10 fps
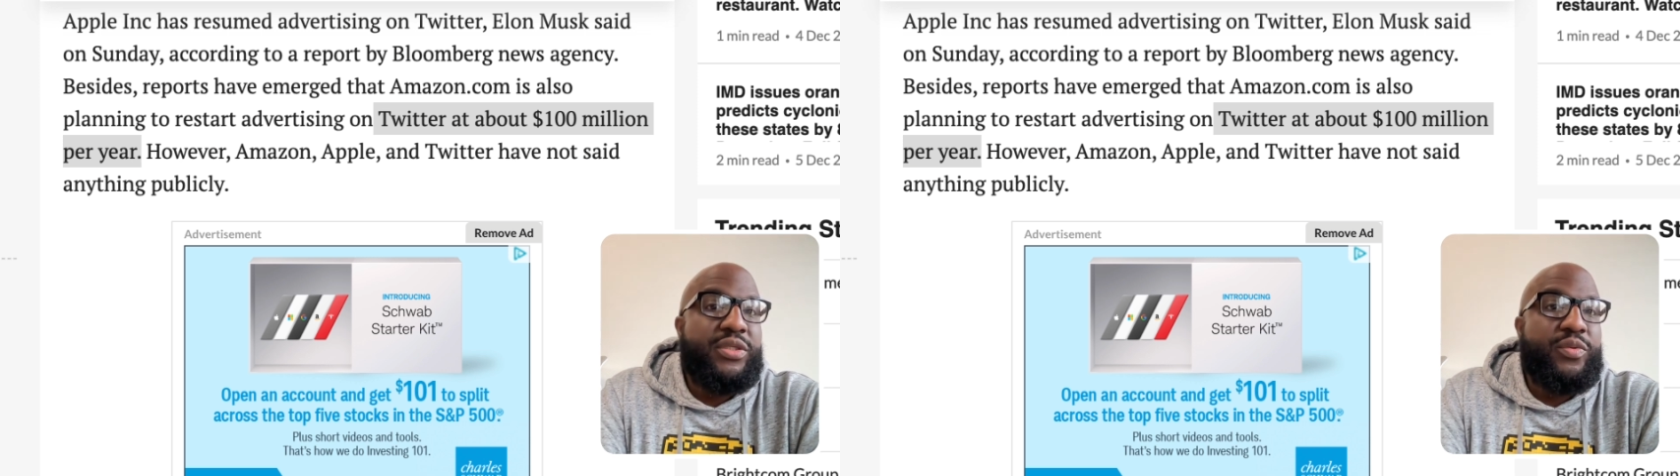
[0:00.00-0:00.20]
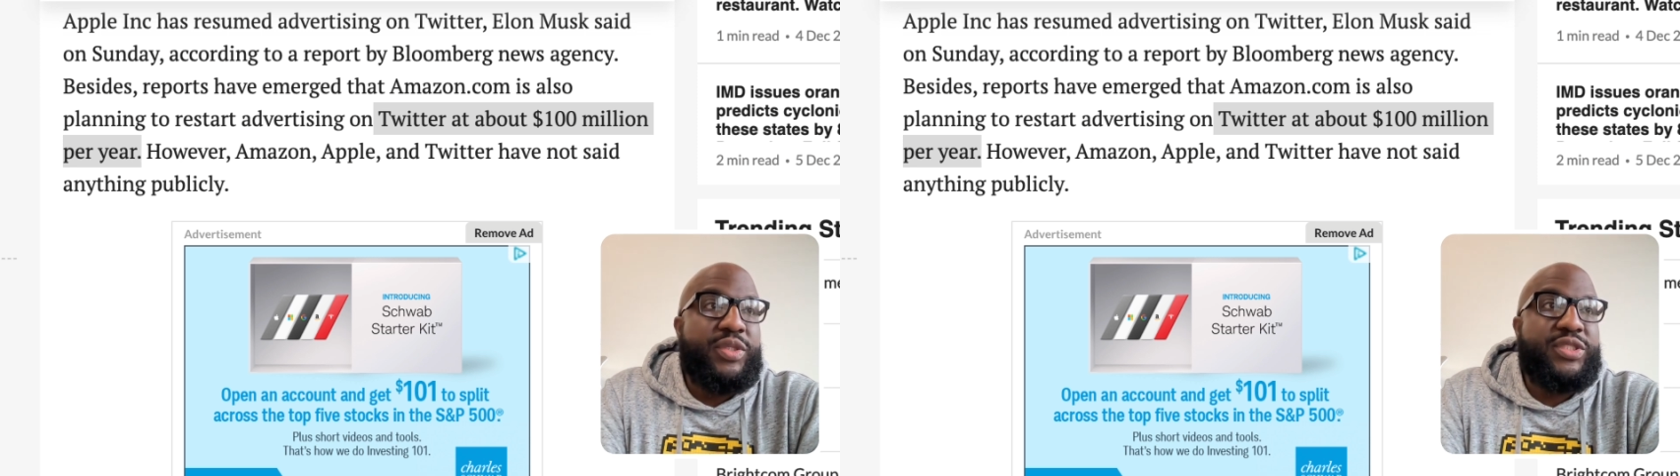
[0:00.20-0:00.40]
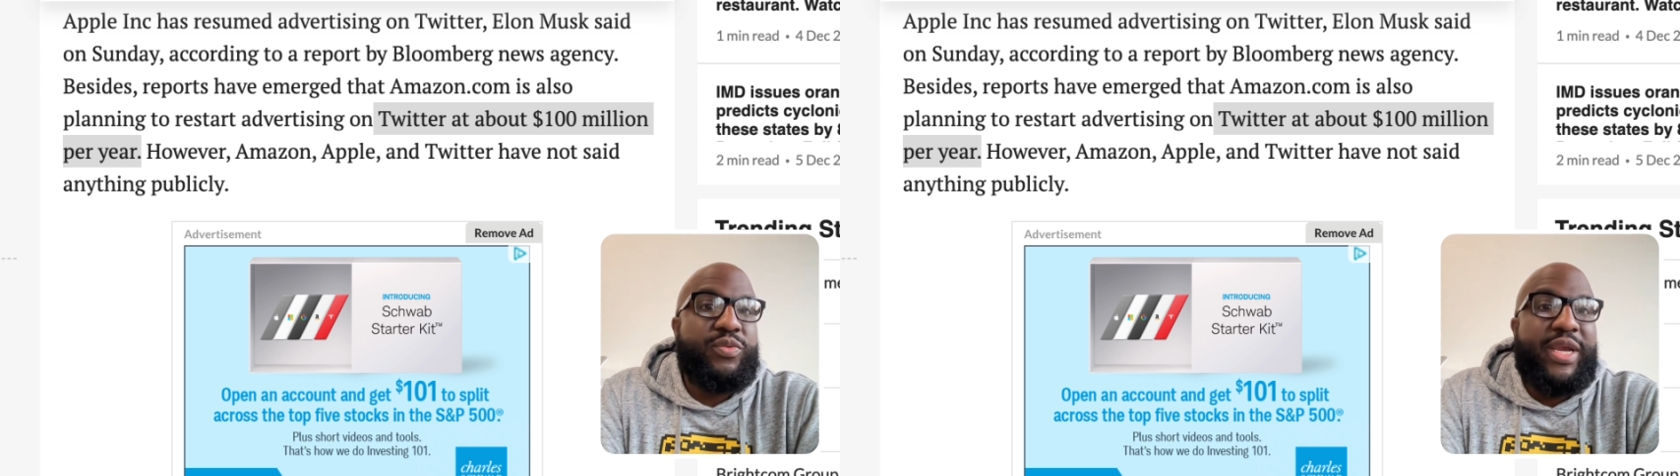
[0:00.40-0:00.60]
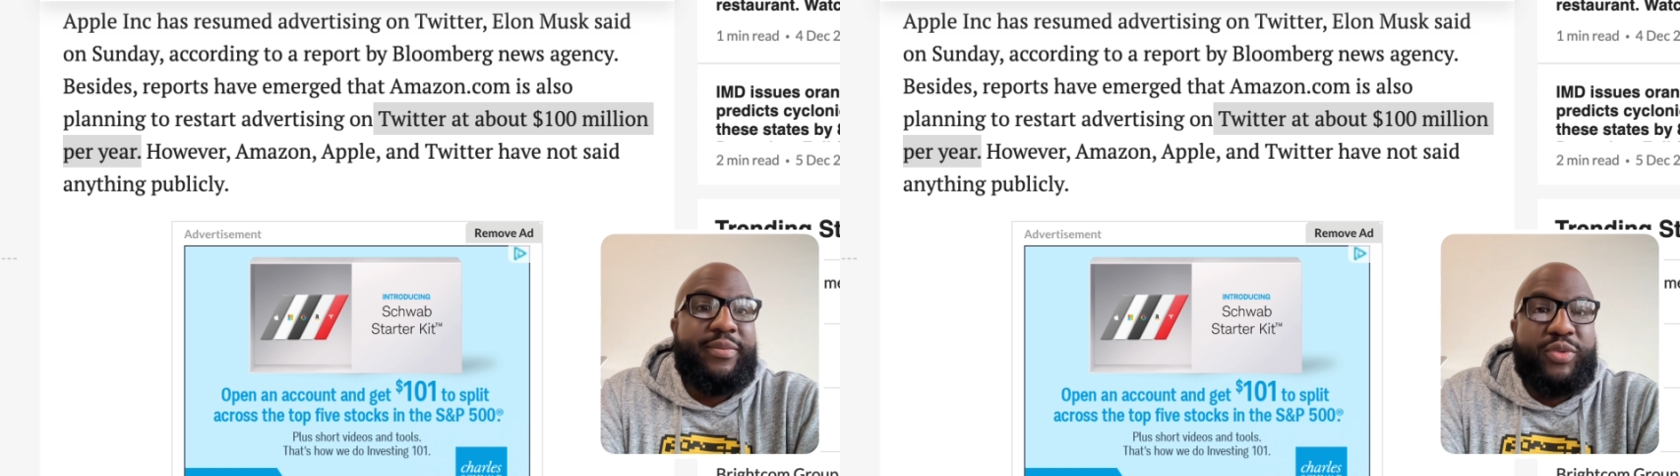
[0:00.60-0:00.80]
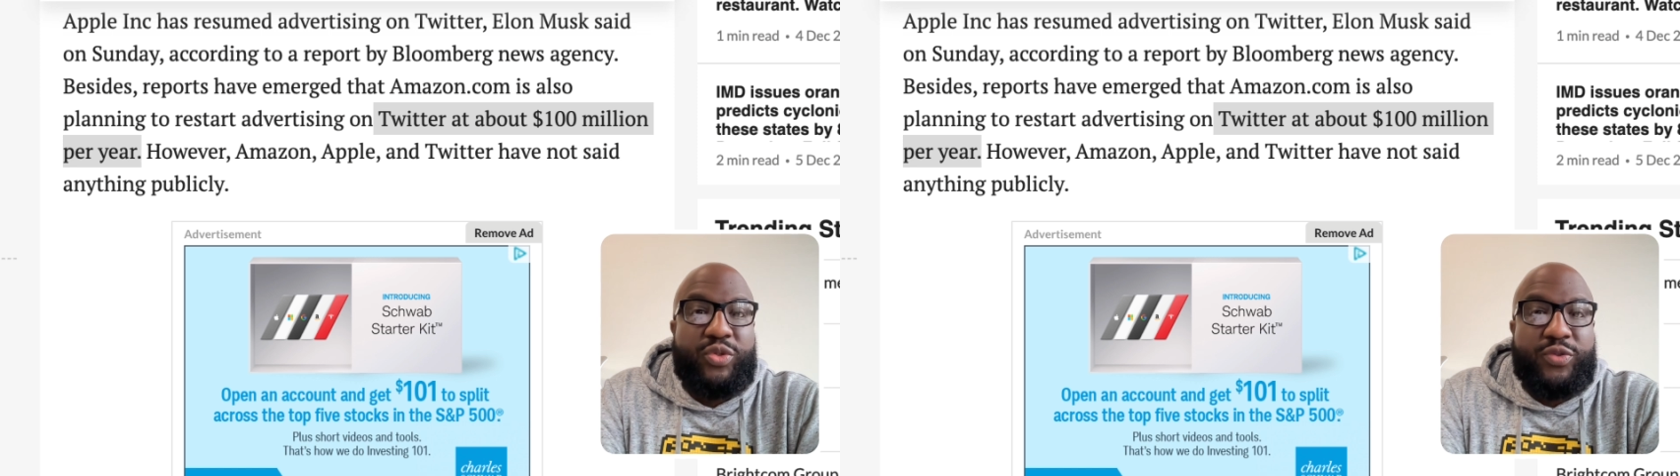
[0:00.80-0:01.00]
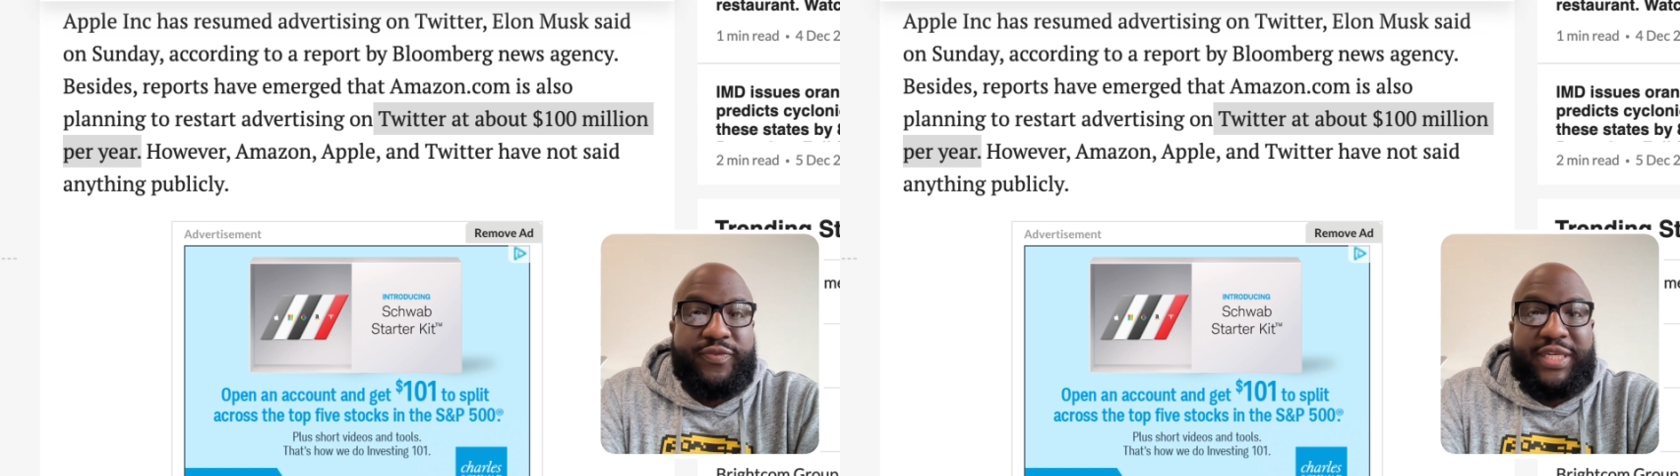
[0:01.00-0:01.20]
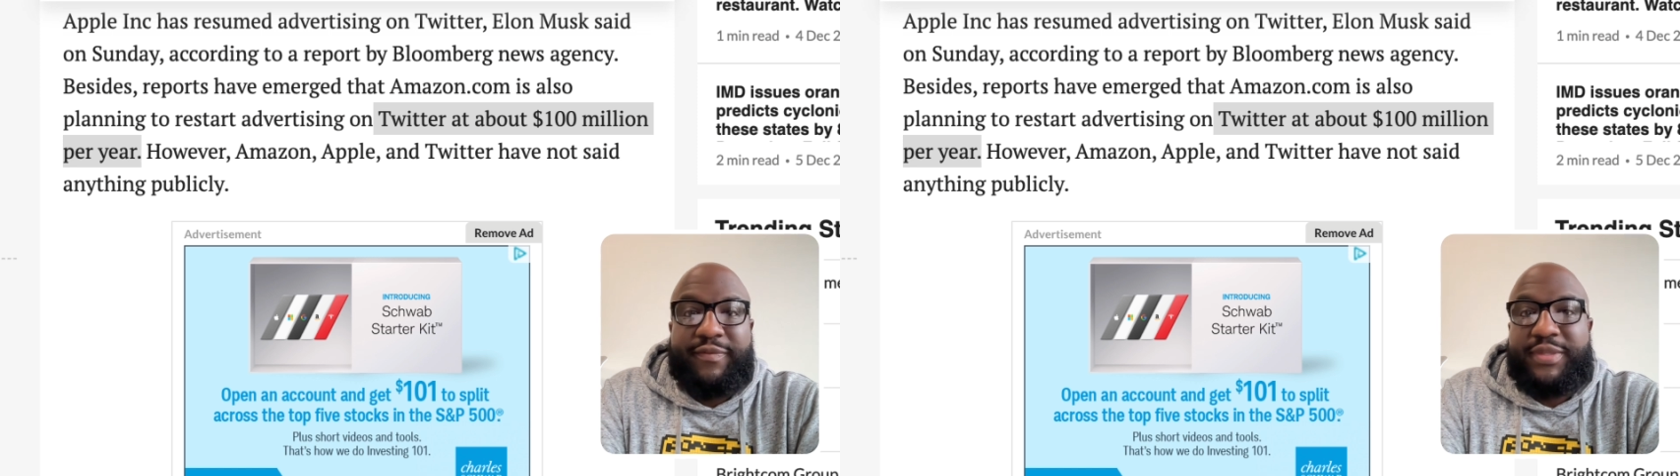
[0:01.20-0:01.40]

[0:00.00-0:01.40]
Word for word: was the right move, and I've